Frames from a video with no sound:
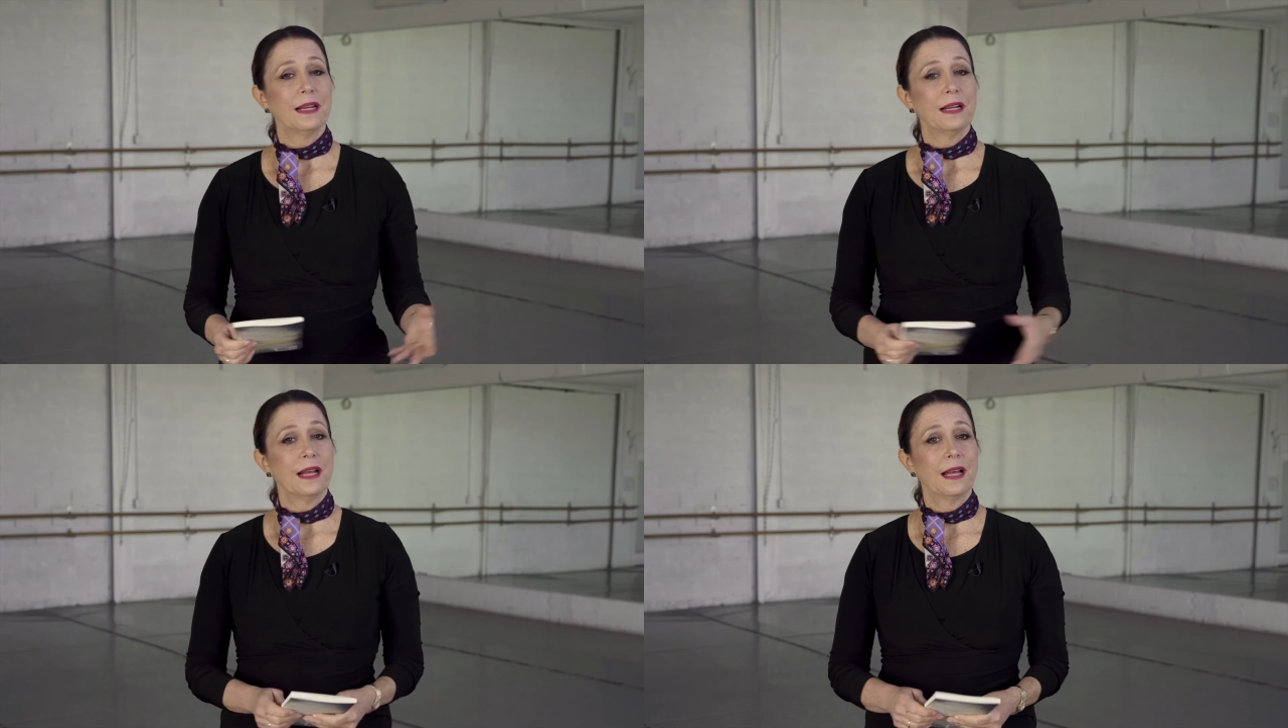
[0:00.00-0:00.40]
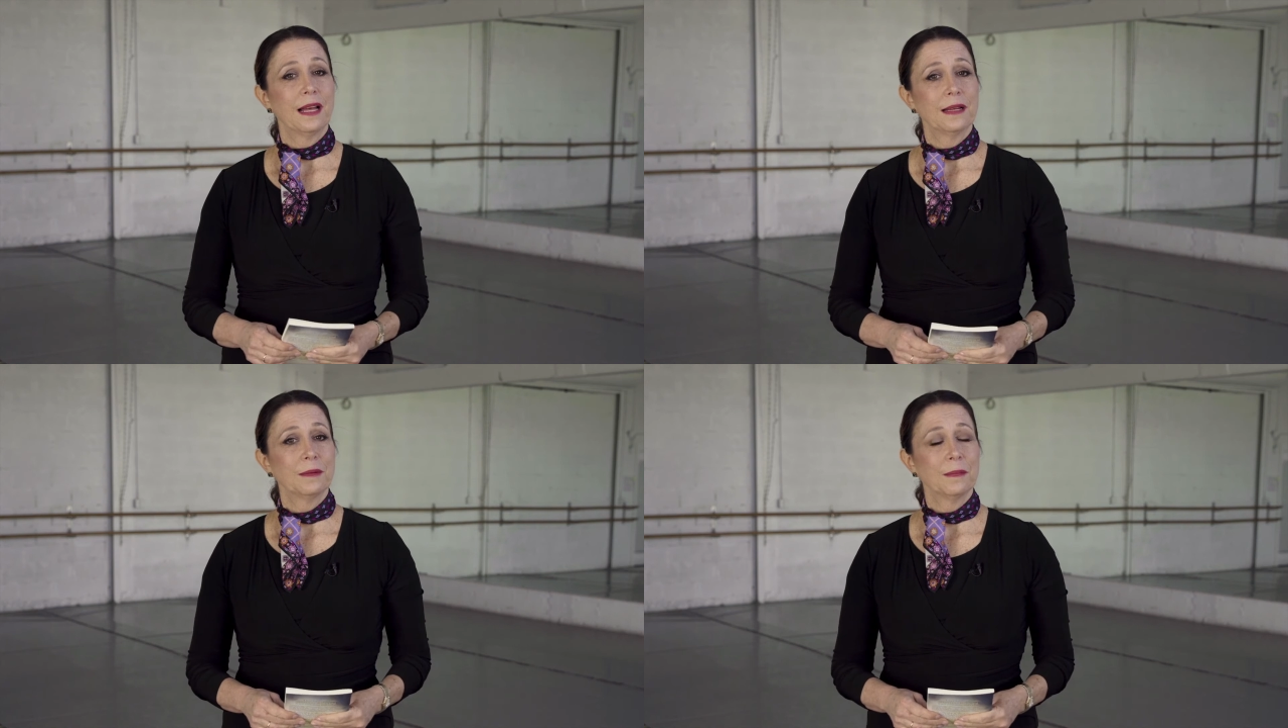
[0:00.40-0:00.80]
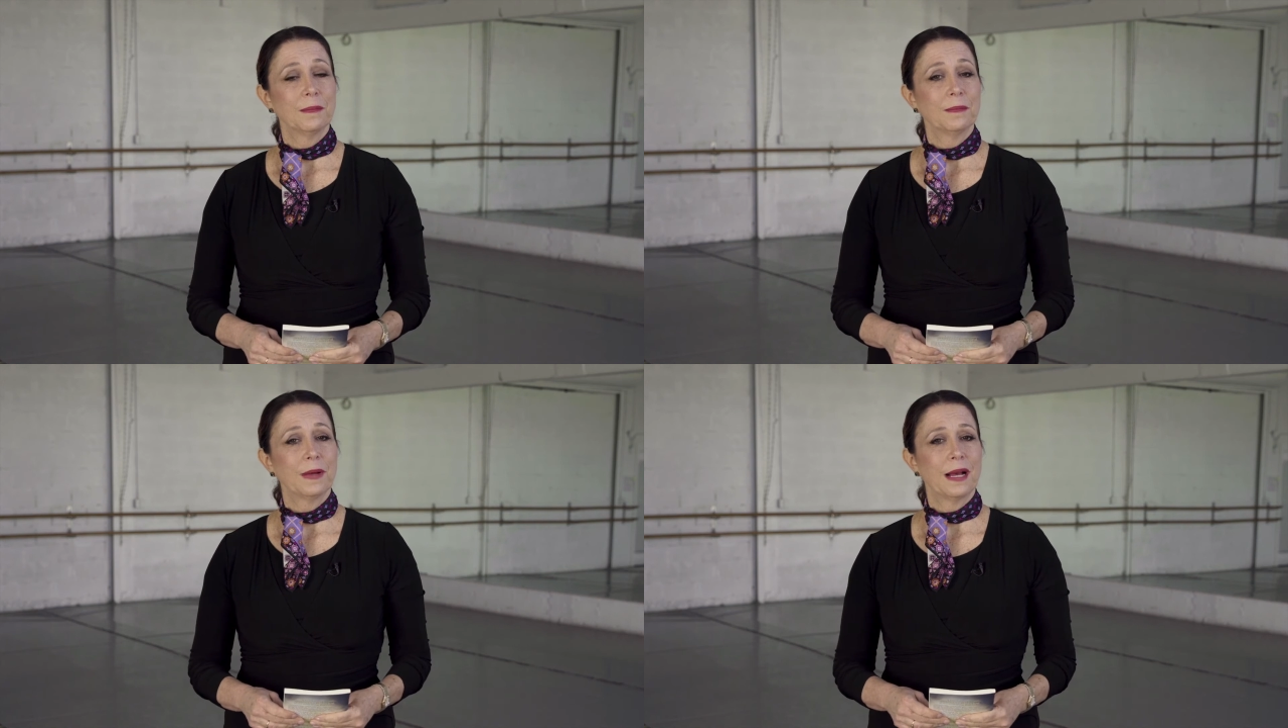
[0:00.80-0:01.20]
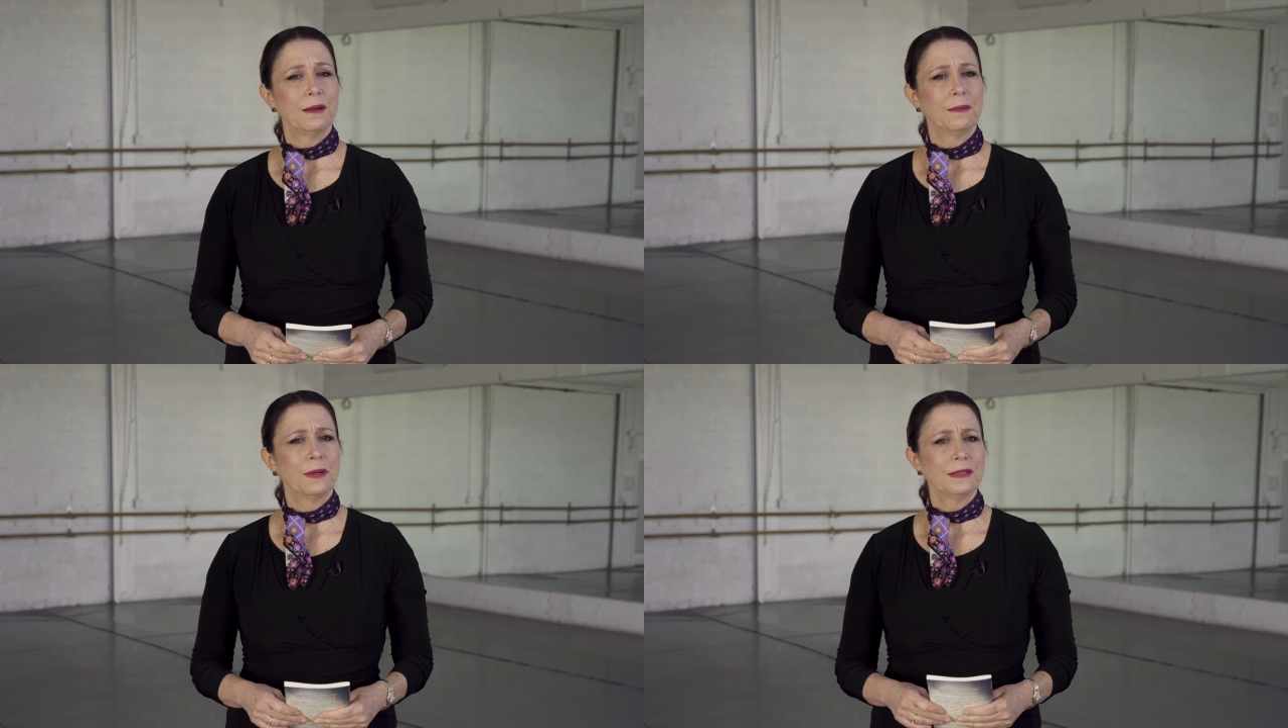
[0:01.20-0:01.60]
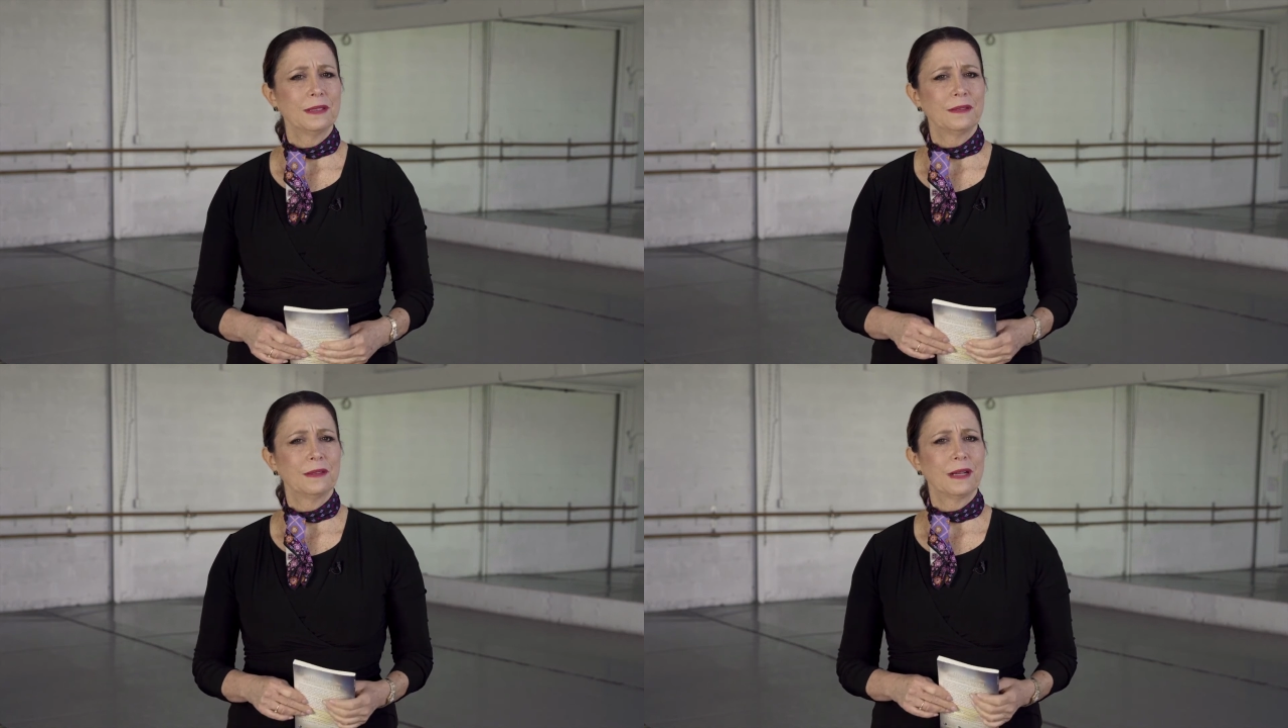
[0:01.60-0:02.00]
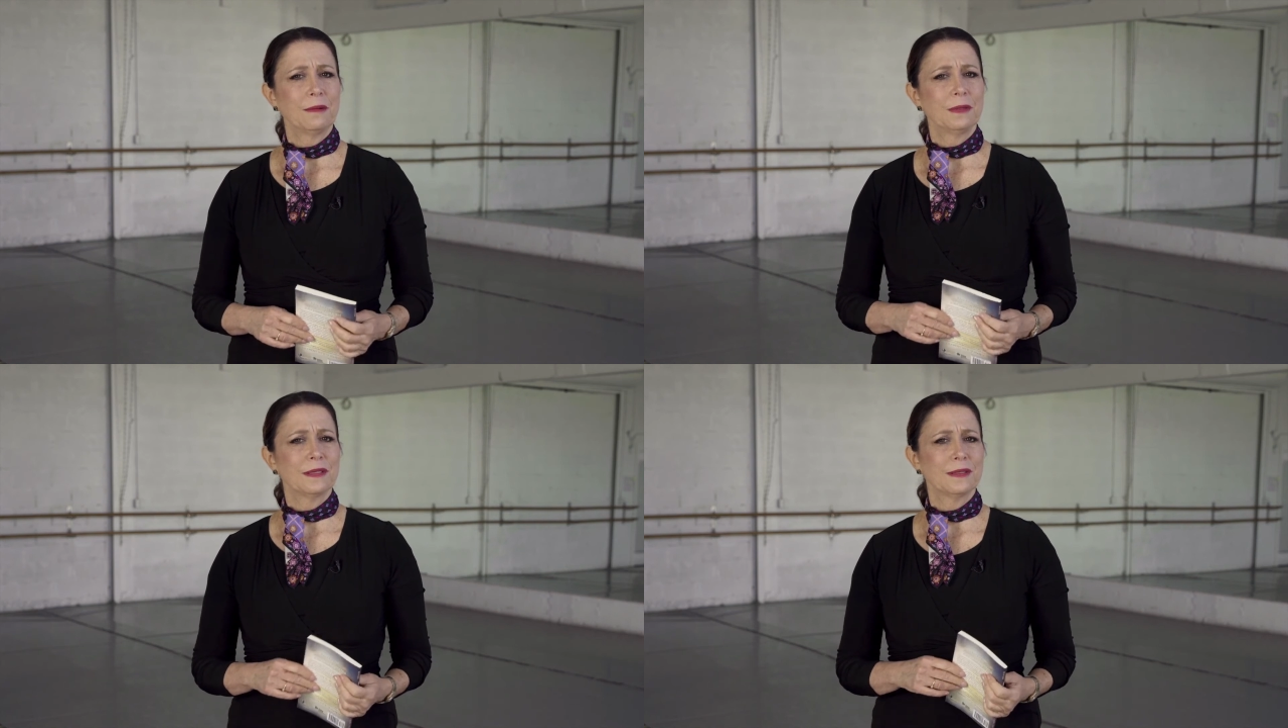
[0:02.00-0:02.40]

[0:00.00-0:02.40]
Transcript: Um, I wasn't, I was